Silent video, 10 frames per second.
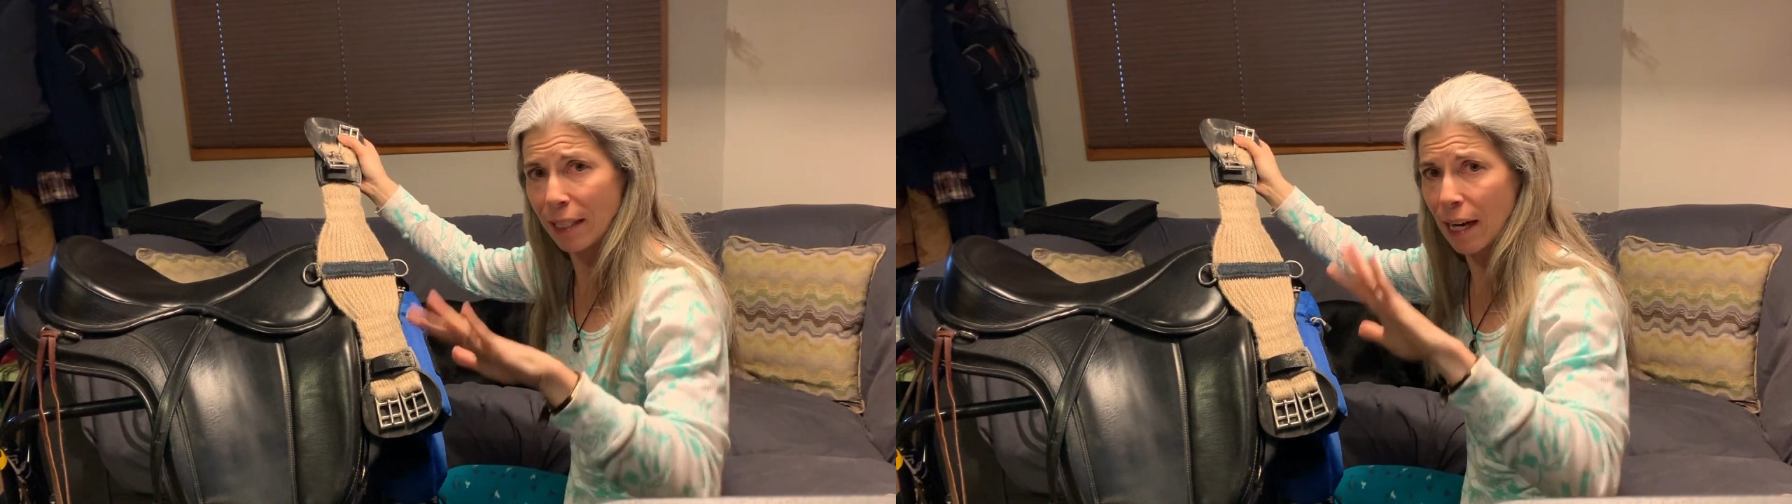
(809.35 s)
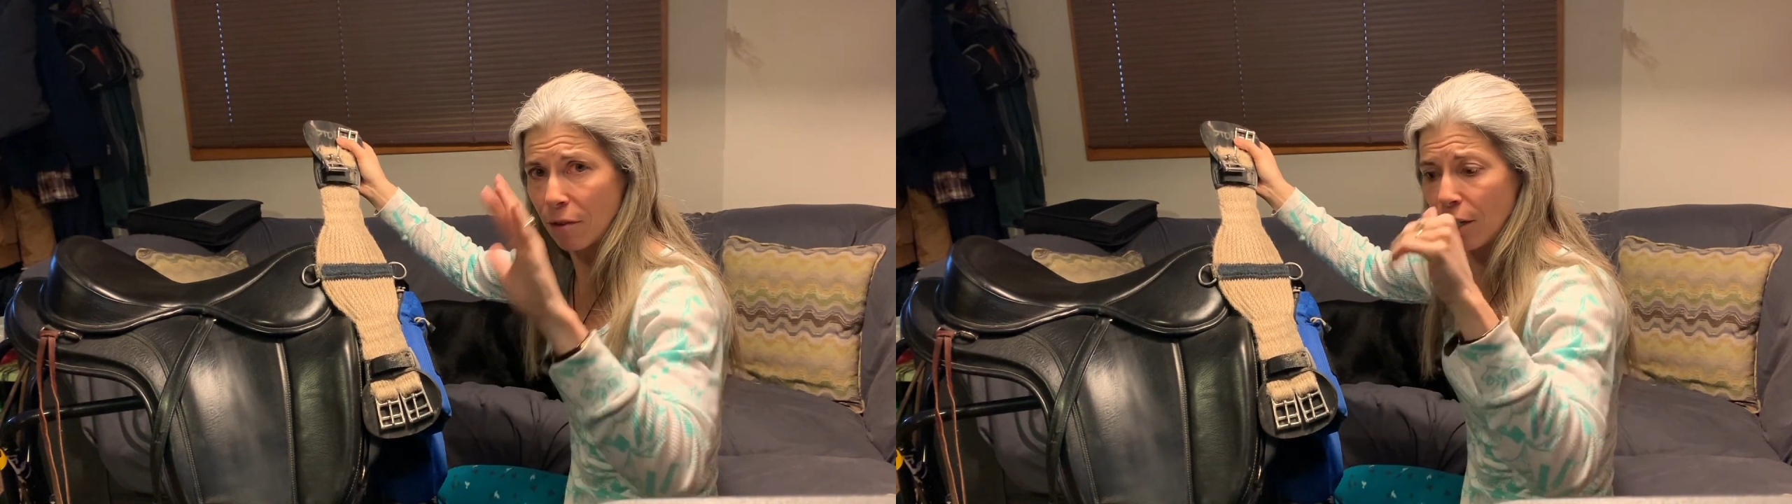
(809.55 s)

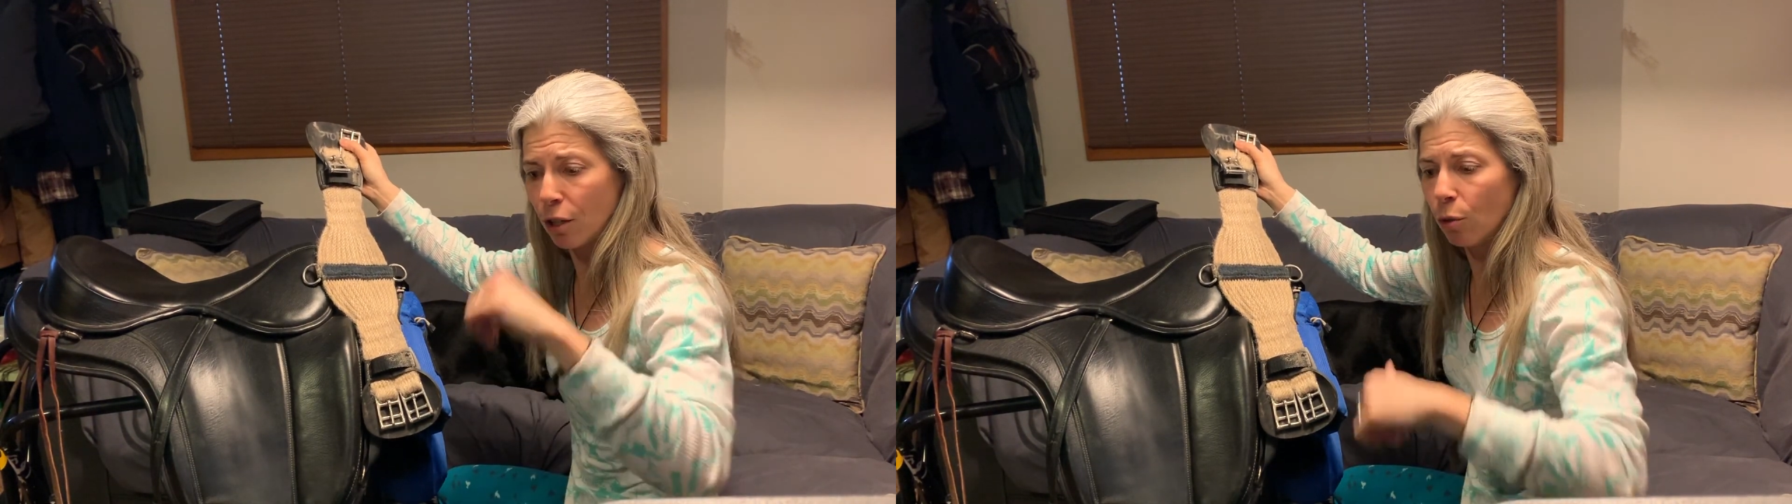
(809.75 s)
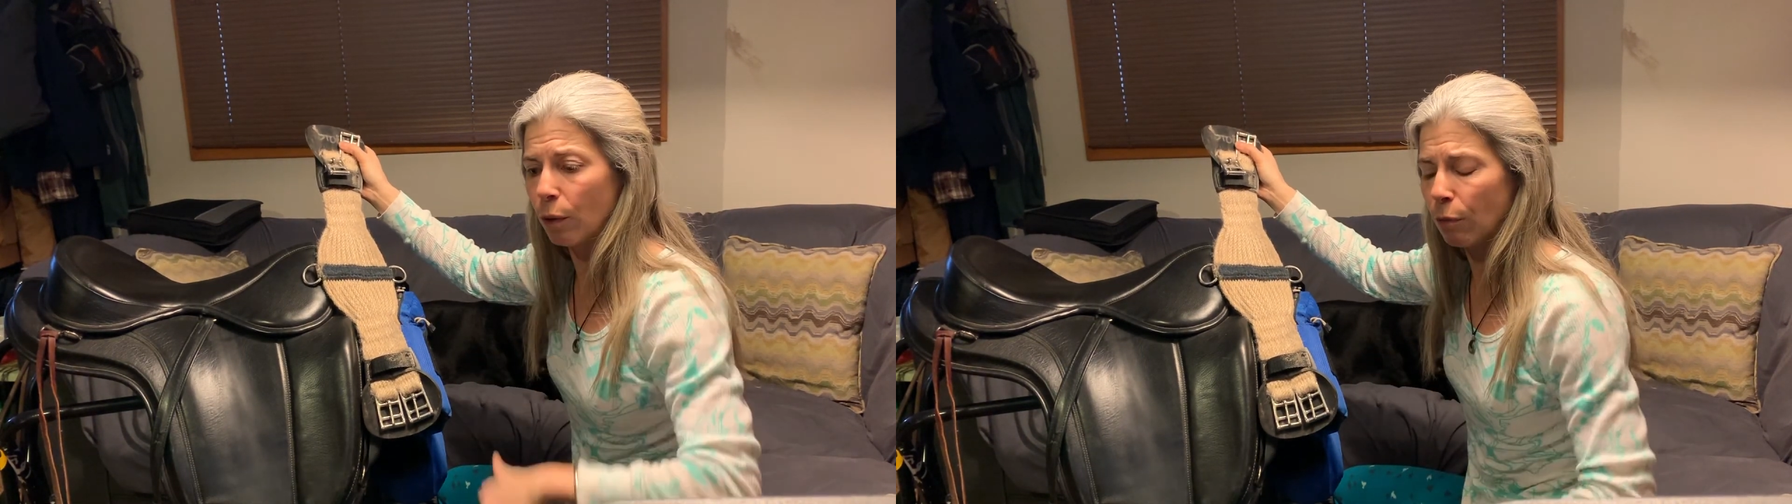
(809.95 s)

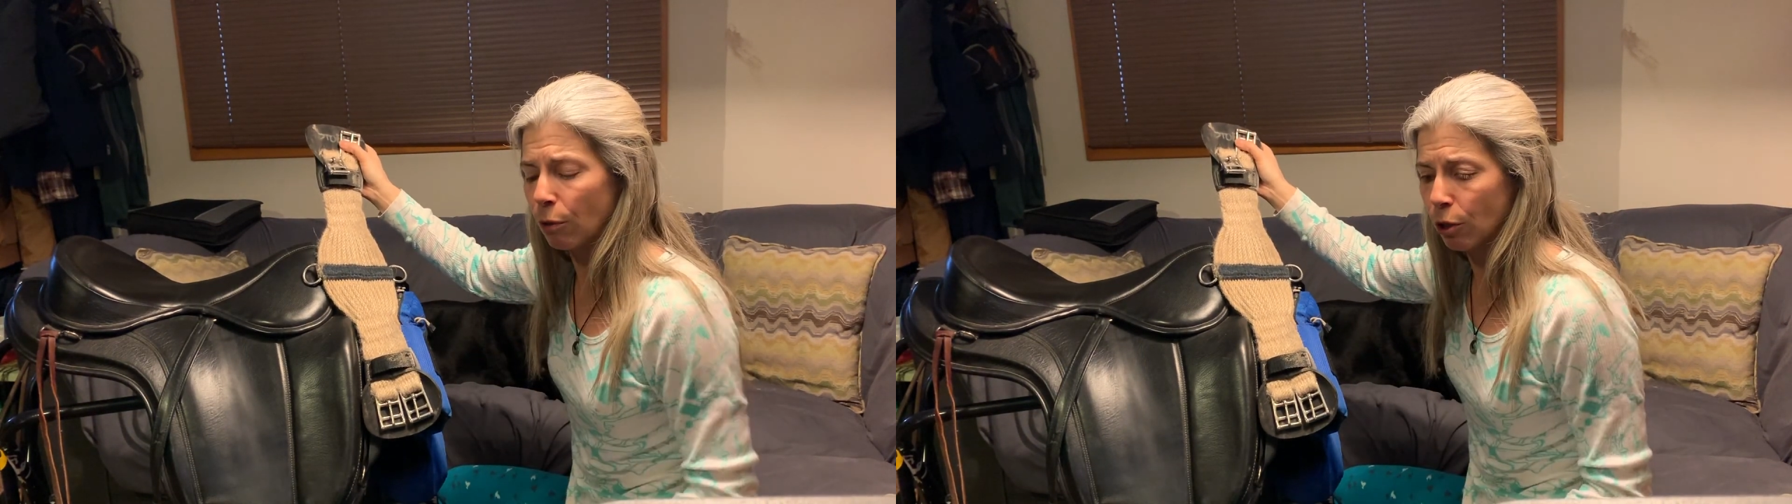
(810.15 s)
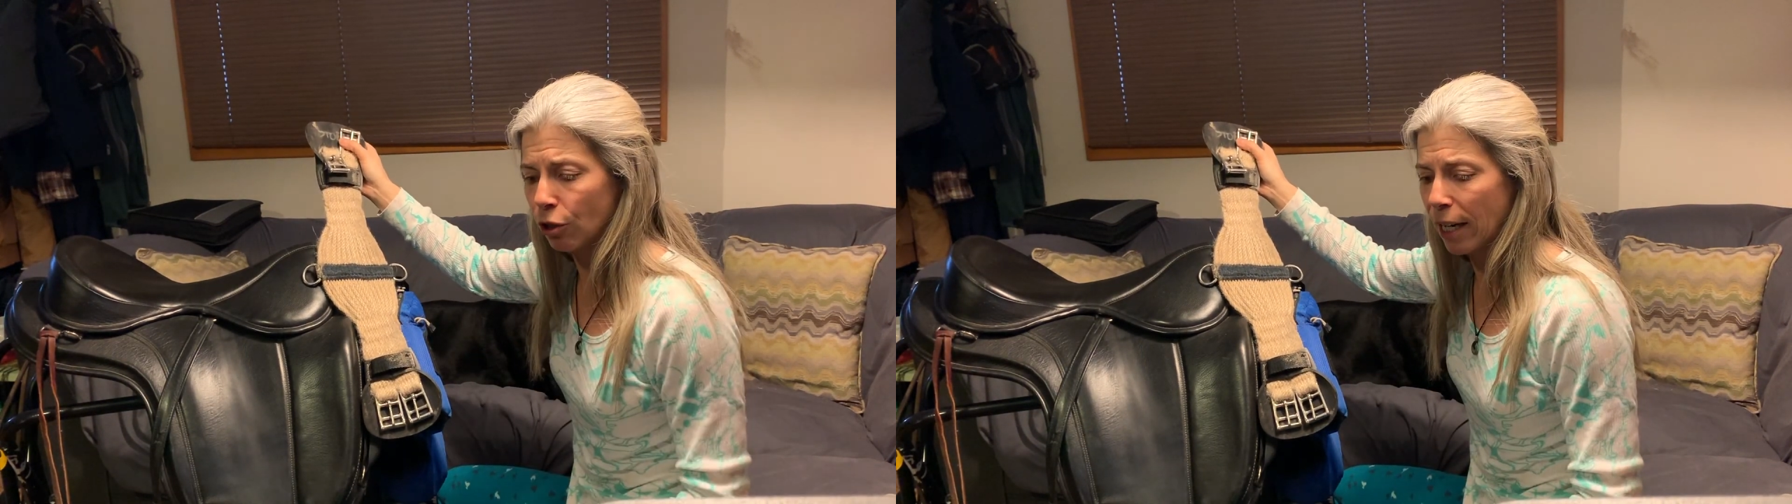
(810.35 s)
downhill when we
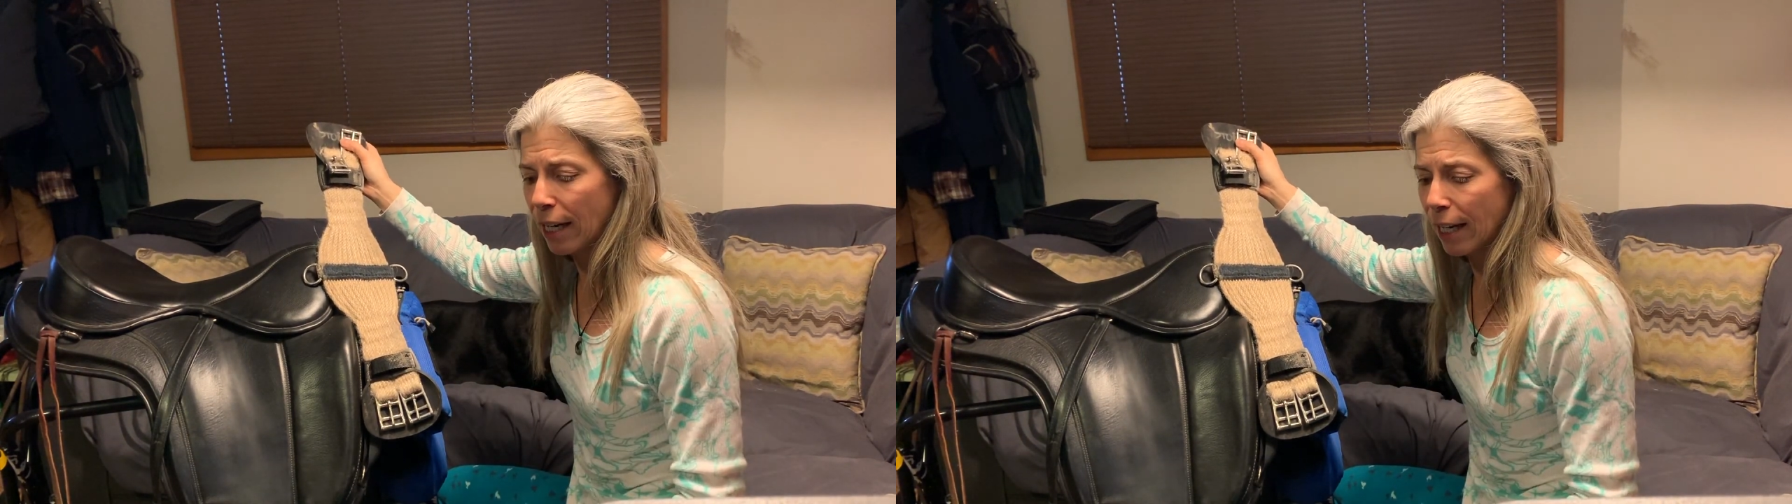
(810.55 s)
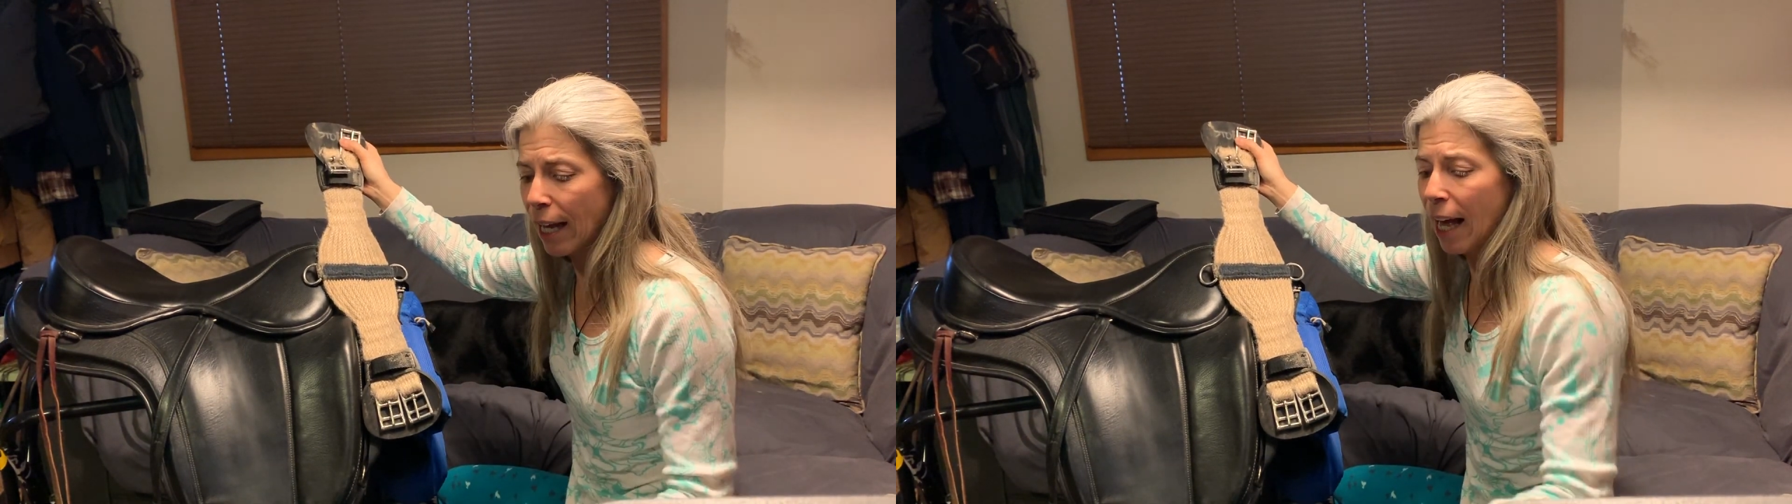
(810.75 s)
were
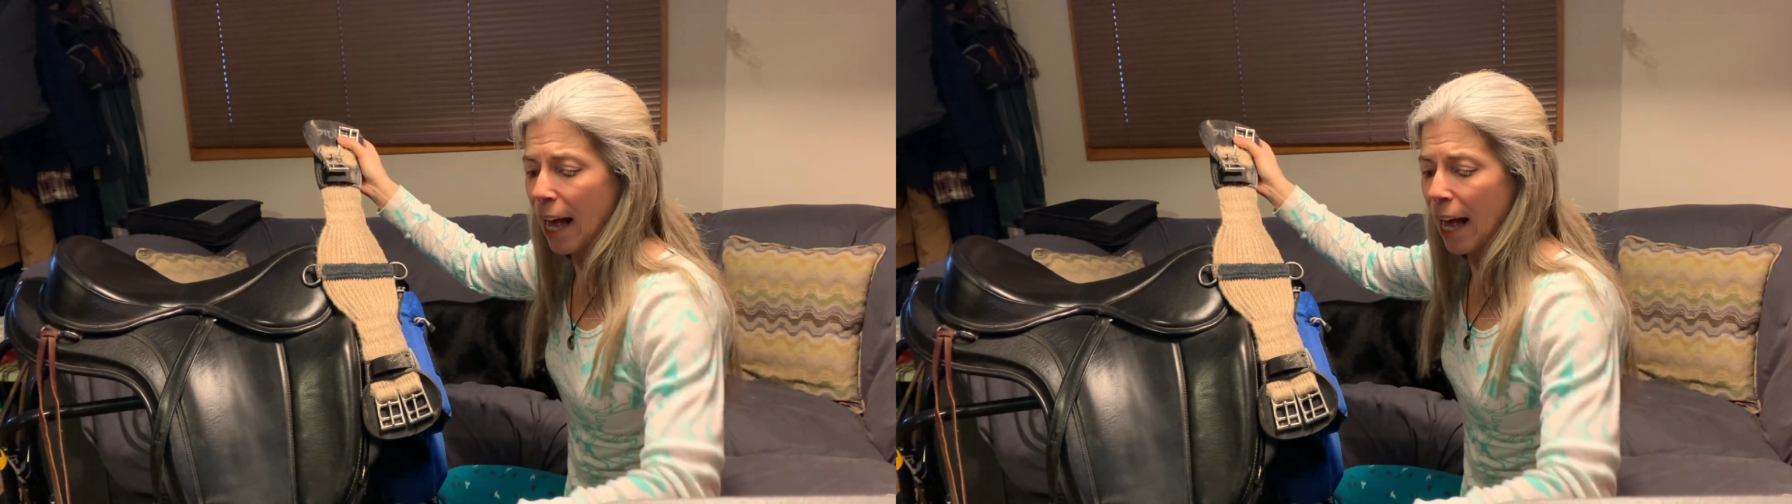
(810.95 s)
training,